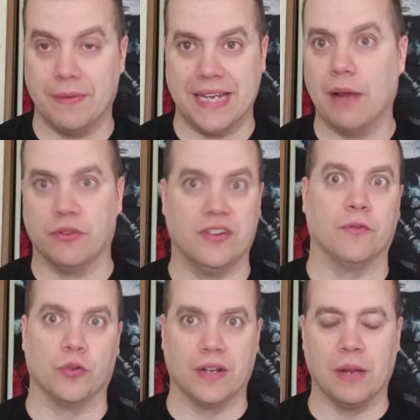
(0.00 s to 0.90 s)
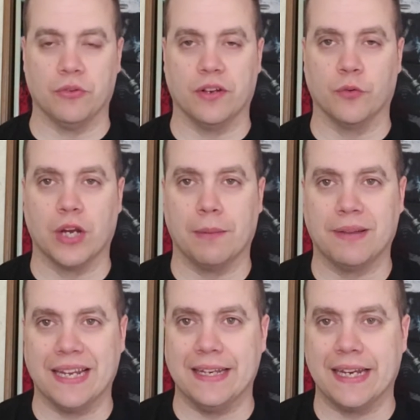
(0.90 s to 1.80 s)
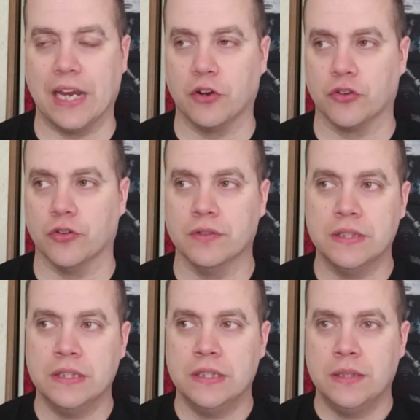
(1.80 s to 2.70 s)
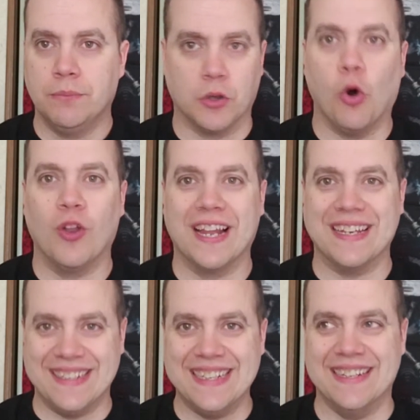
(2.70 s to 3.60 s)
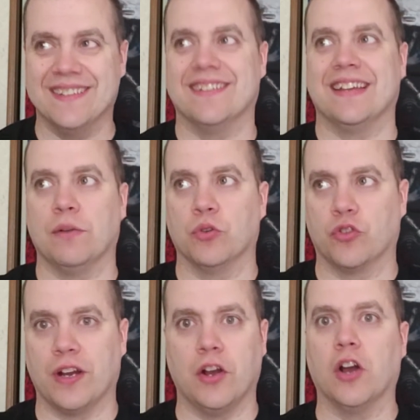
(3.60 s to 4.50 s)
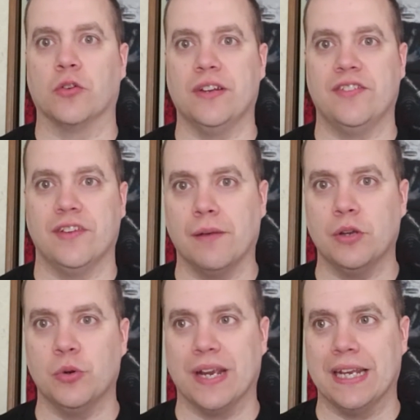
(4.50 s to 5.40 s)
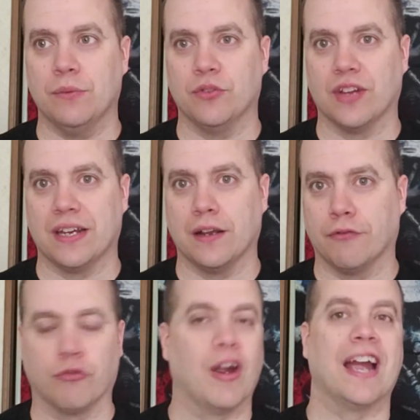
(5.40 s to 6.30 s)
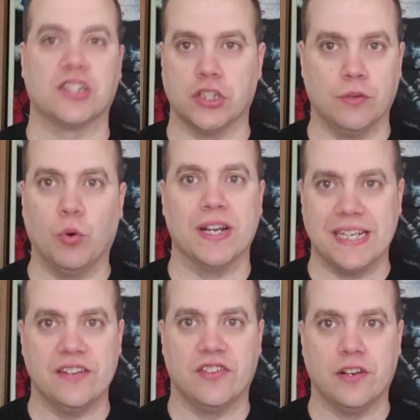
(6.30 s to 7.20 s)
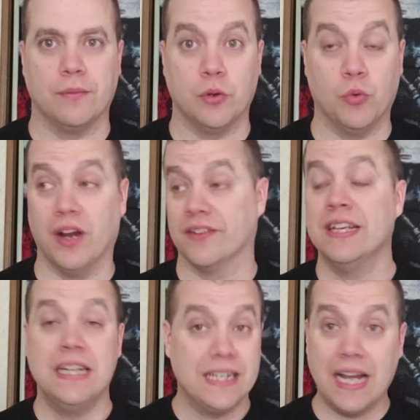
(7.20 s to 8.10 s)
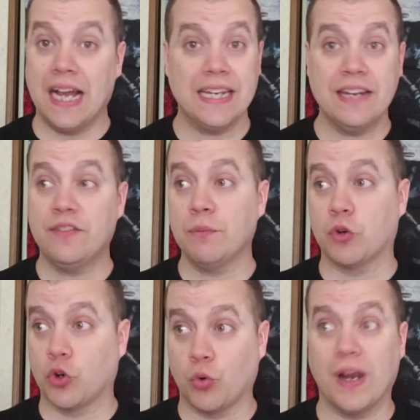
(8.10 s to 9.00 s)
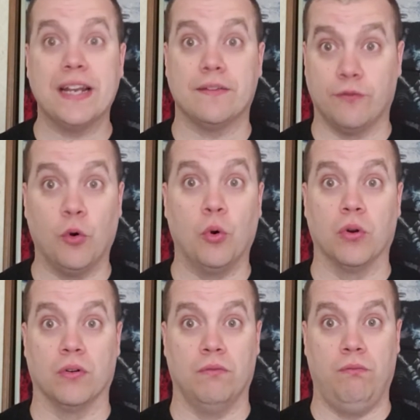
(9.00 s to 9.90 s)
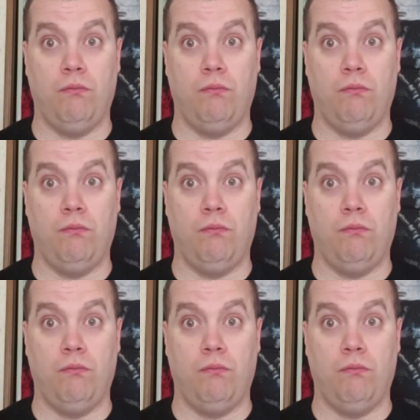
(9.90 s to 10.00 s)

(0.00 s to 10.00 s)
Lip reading: mean, that was a different guy playing the character. But the whole idea is they were trying to honor ECW, and it was like a fraction of what ECW was. Now, I give them credit for